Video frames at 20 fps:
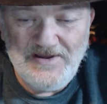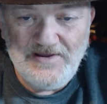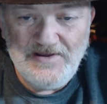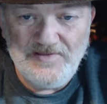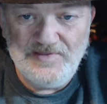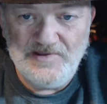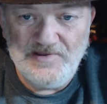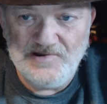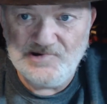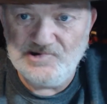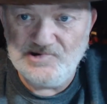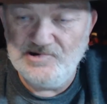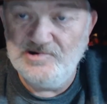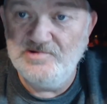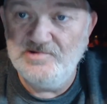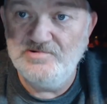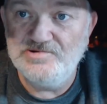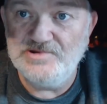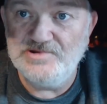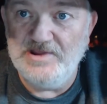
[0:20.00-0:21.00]
this
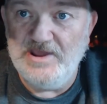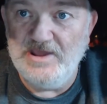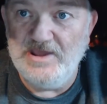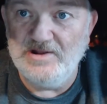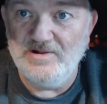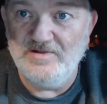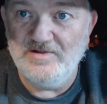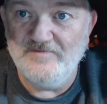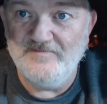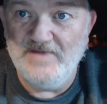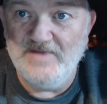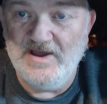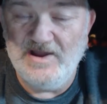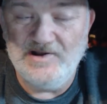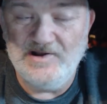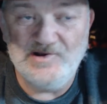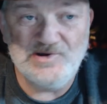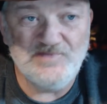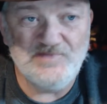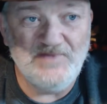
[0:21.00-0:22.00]
new channel of
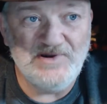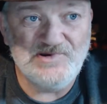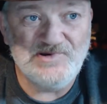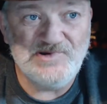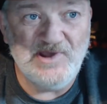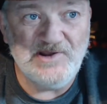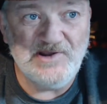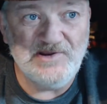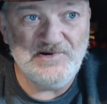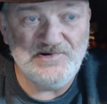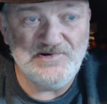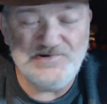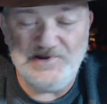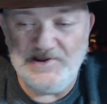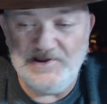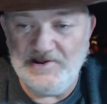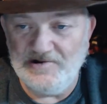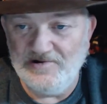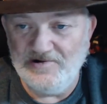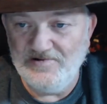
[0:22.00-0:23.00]
mine. It's my second
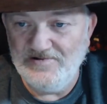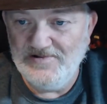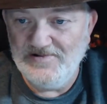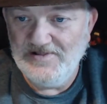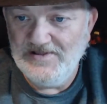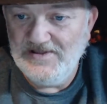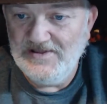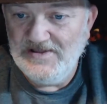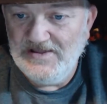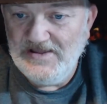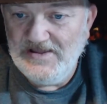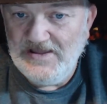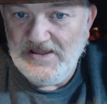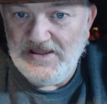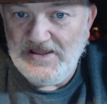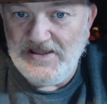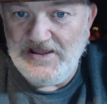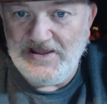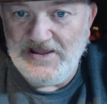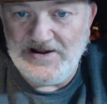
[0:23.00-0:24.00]
channel,
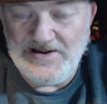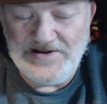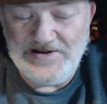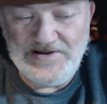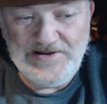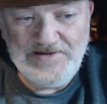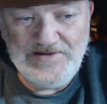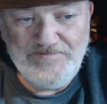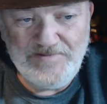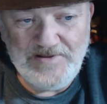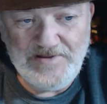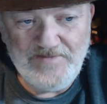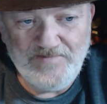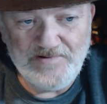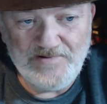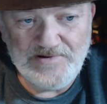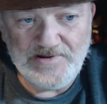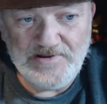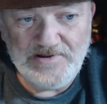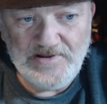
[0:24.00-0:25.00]
and I need
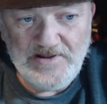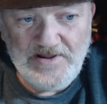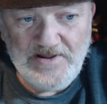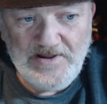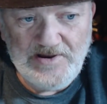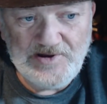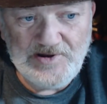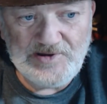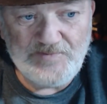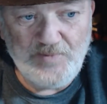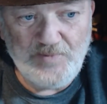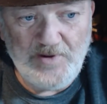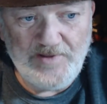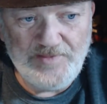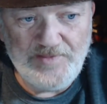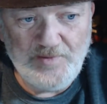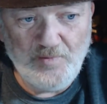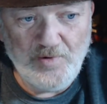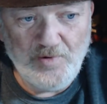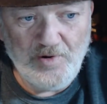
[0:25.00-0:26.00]
people to
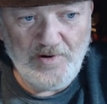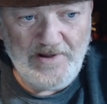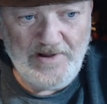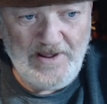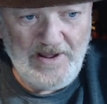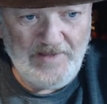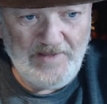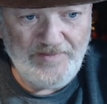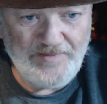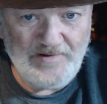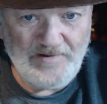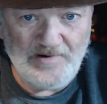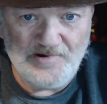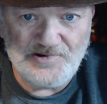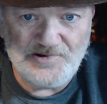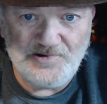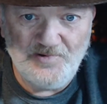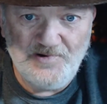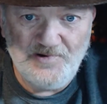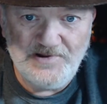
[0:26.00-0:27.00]
spread the word out there
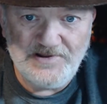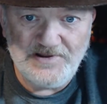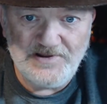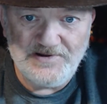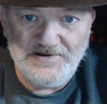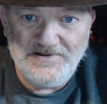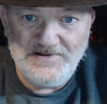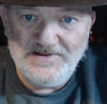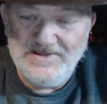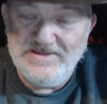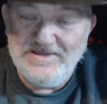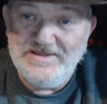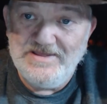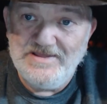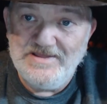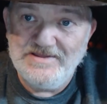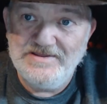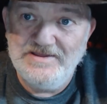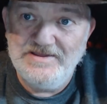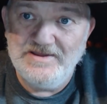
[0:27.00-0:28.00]
so we can
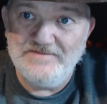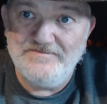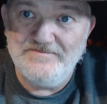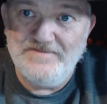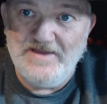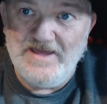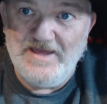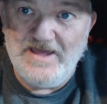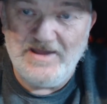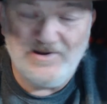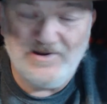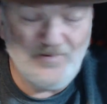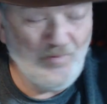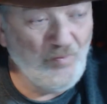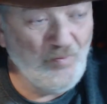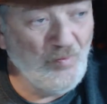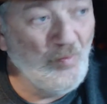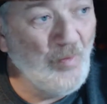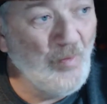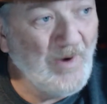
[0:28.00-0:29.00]
get back
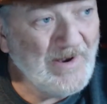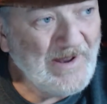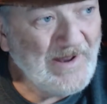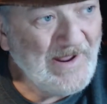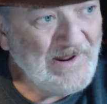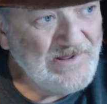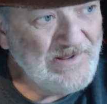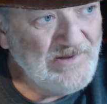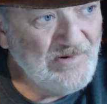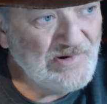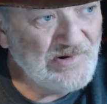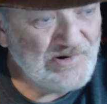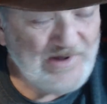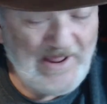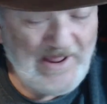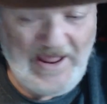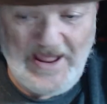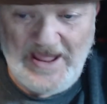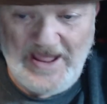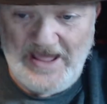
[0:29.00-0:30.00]
what I used to
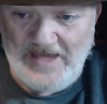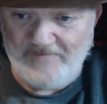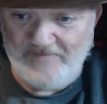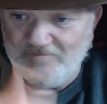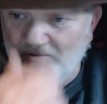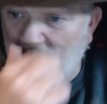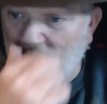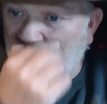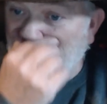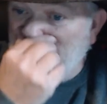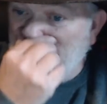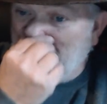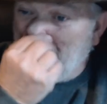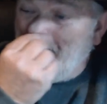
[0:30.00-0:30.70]
have, right?